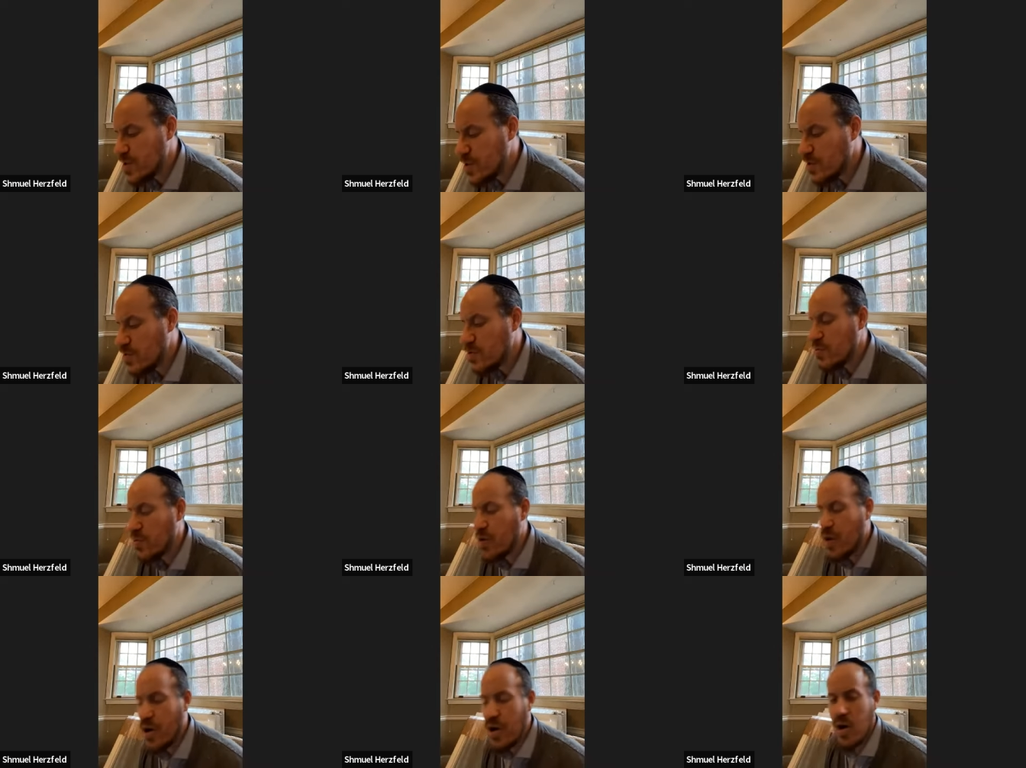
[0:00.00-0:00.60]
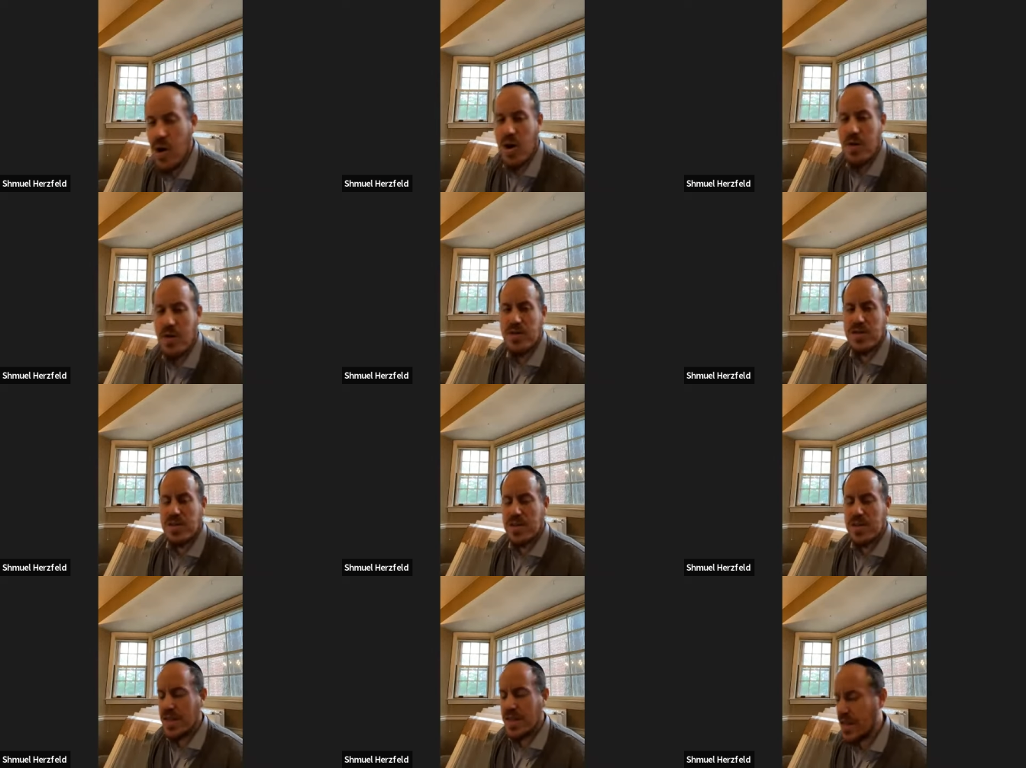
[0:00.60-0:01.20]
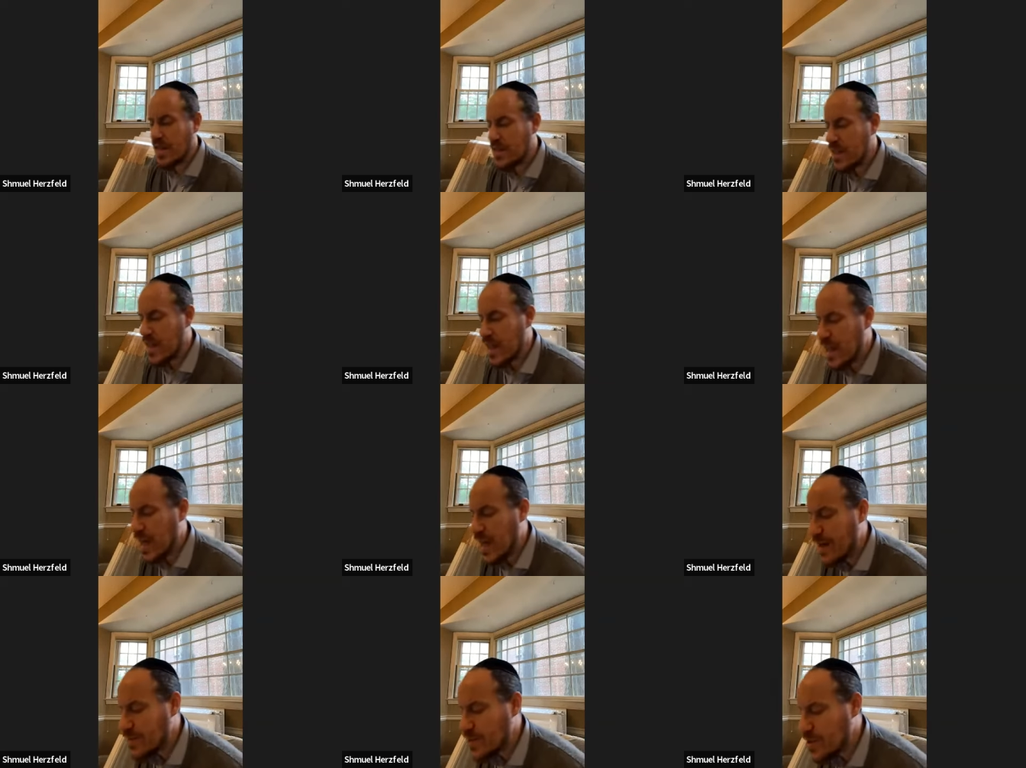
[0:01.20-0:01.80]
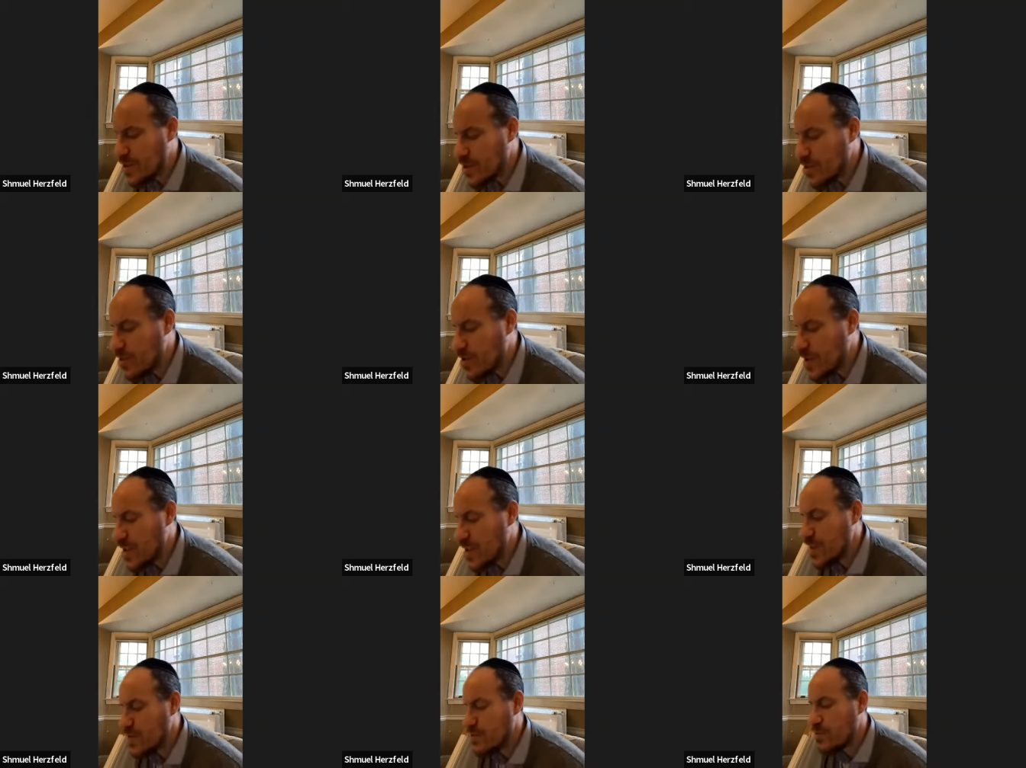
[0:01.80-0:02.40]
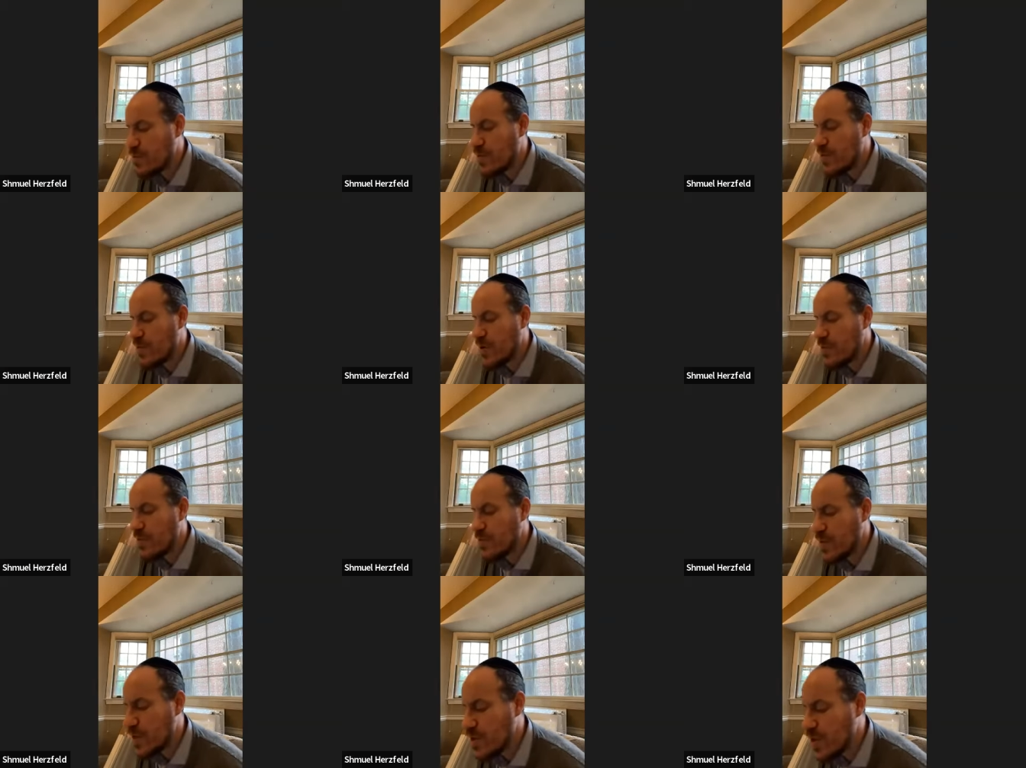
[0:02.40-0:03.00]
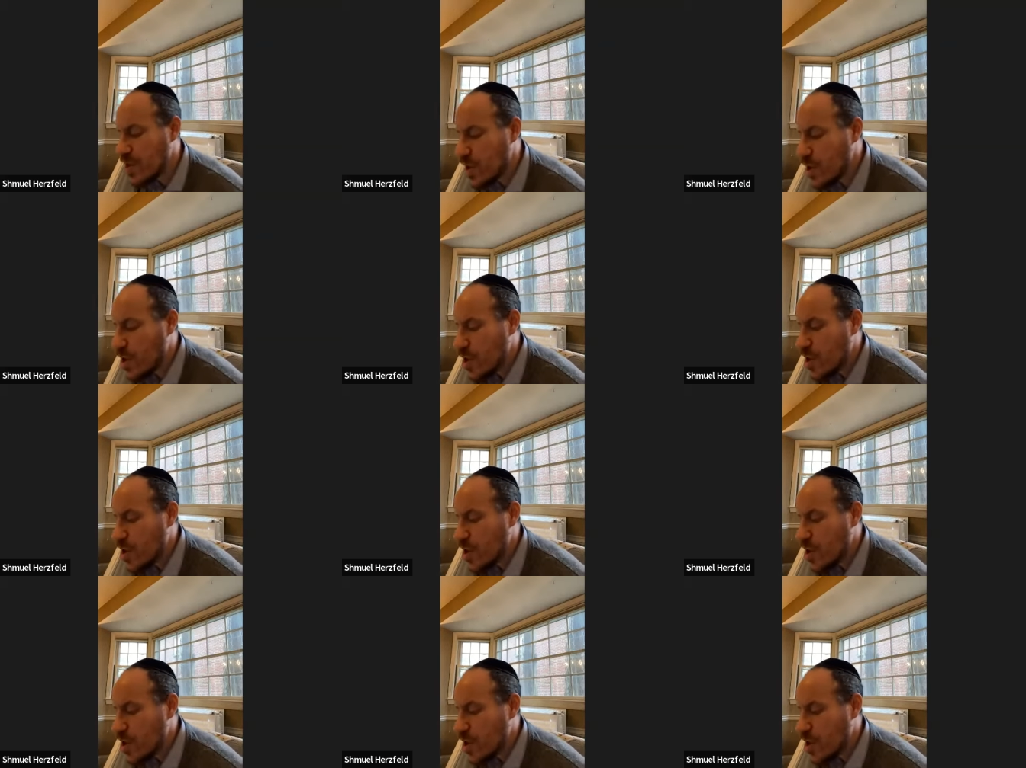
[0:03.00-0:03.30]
So too, harvesting that's optional is prohibited.